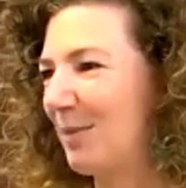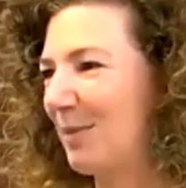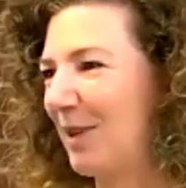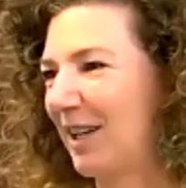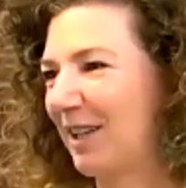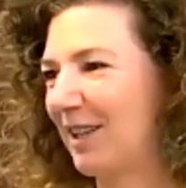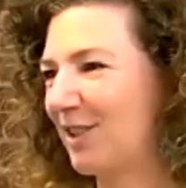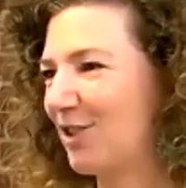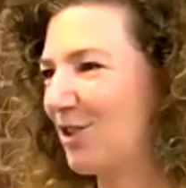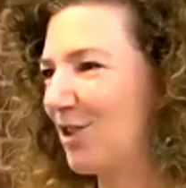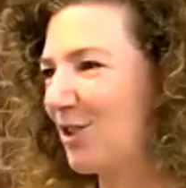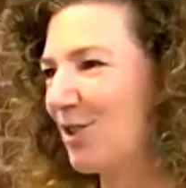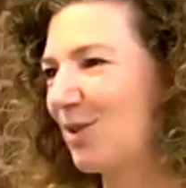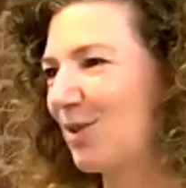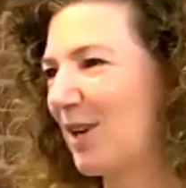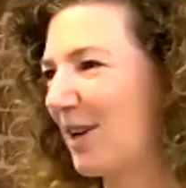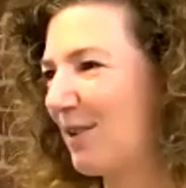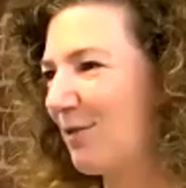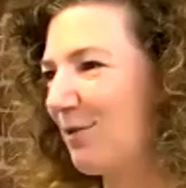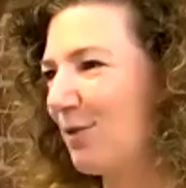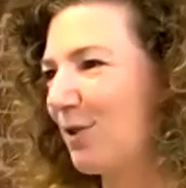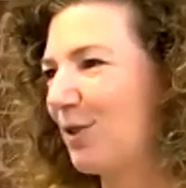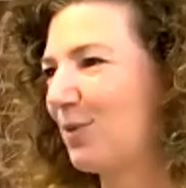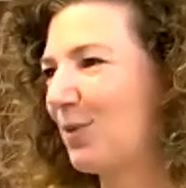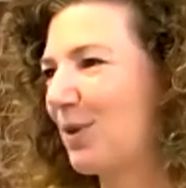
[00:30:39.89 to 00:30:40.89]
Like, let's just go
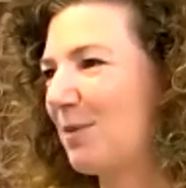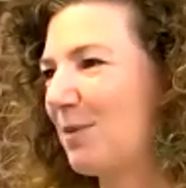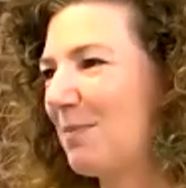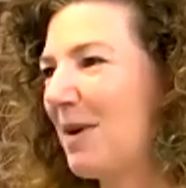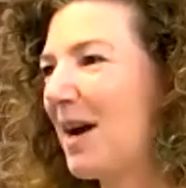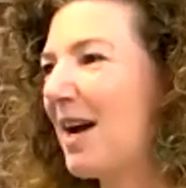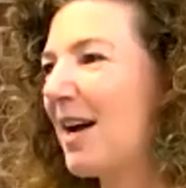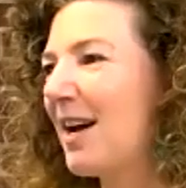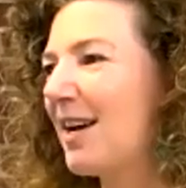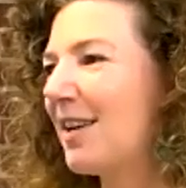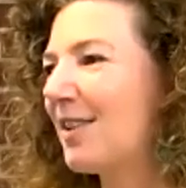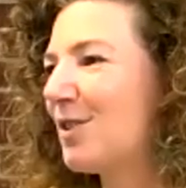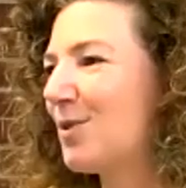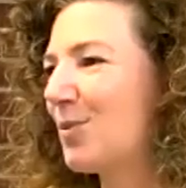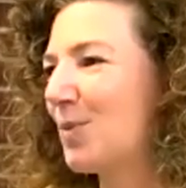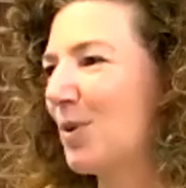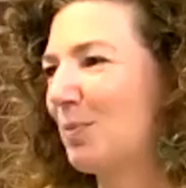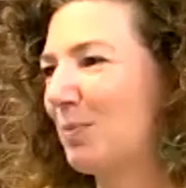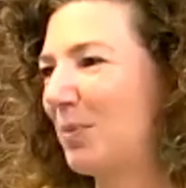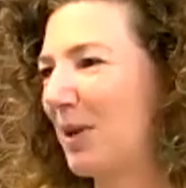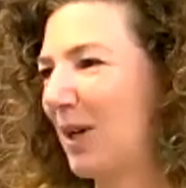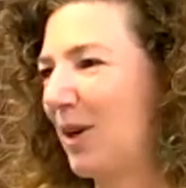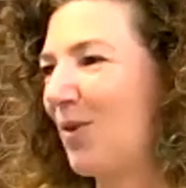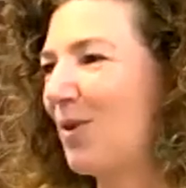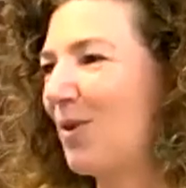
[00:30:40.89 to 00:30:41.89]
down for 3 months. We'll
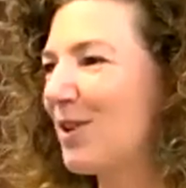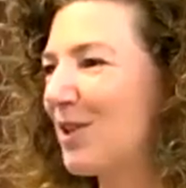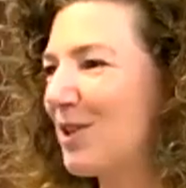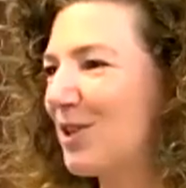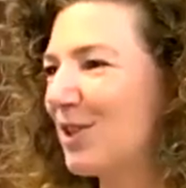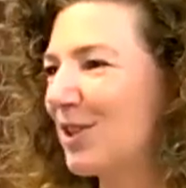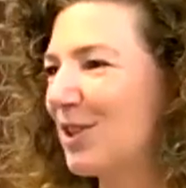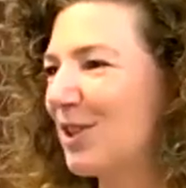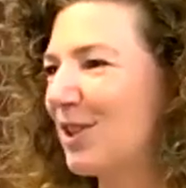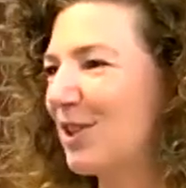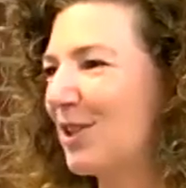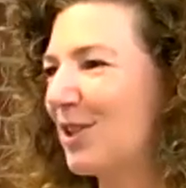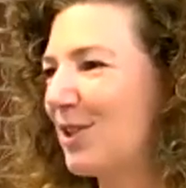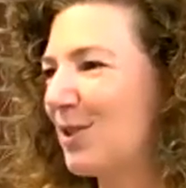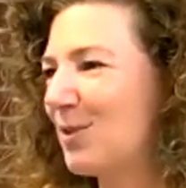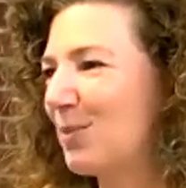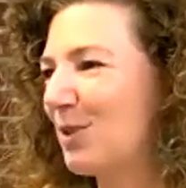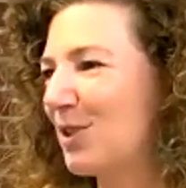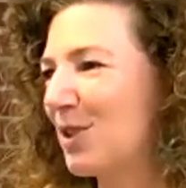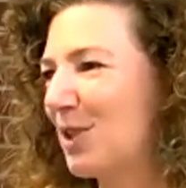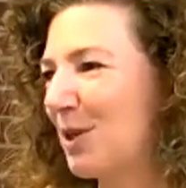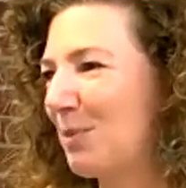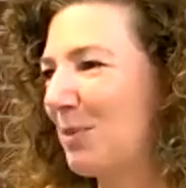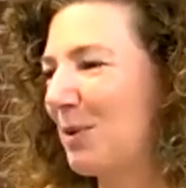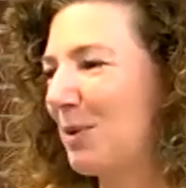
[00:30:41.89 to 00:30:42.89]
pick oranges. We'll
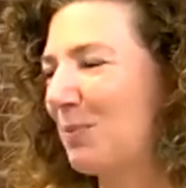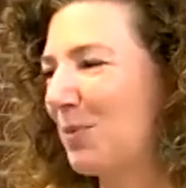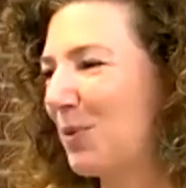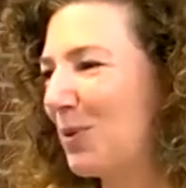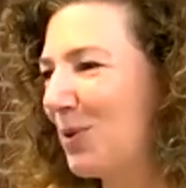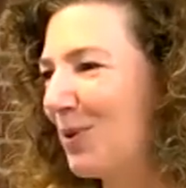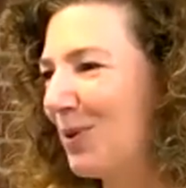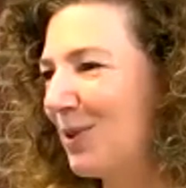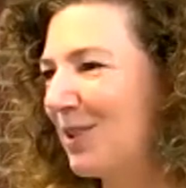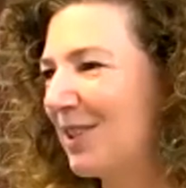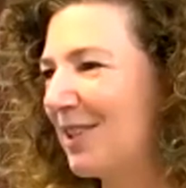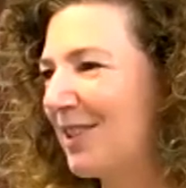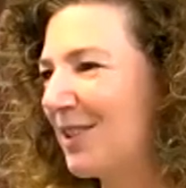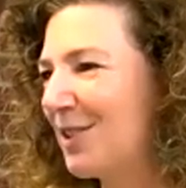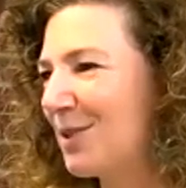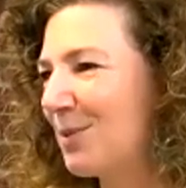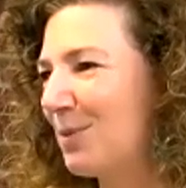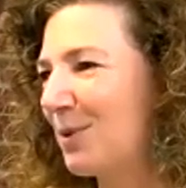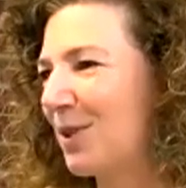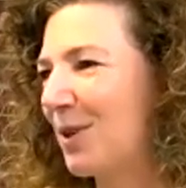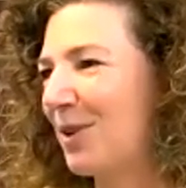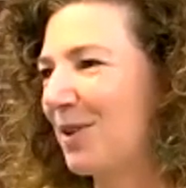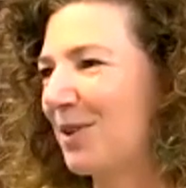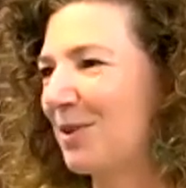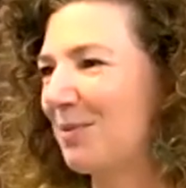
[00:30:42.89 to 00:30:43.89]
jump in pools.
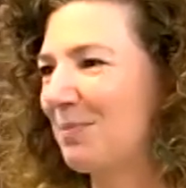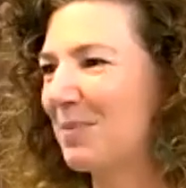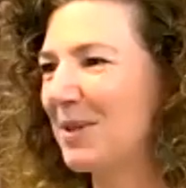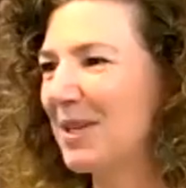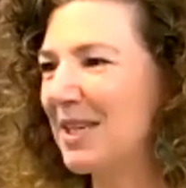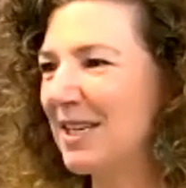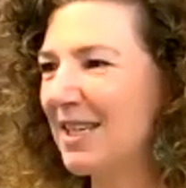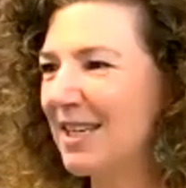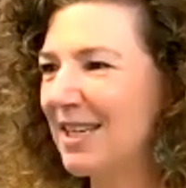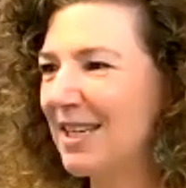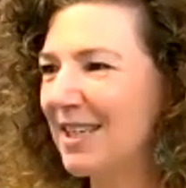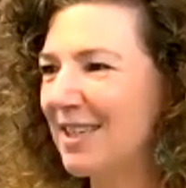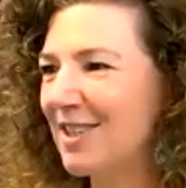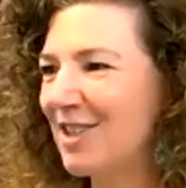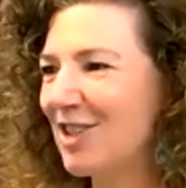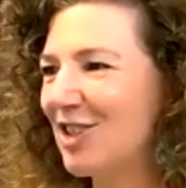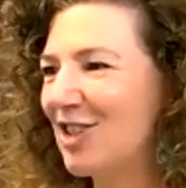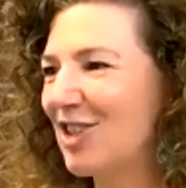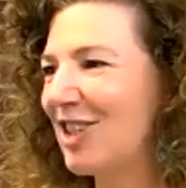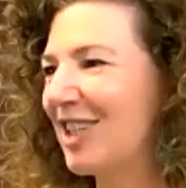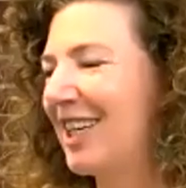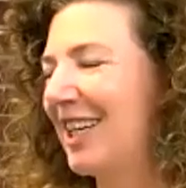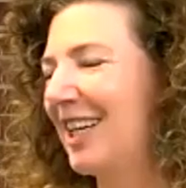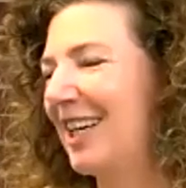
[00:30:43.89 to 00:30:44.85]
We'll go to the beach.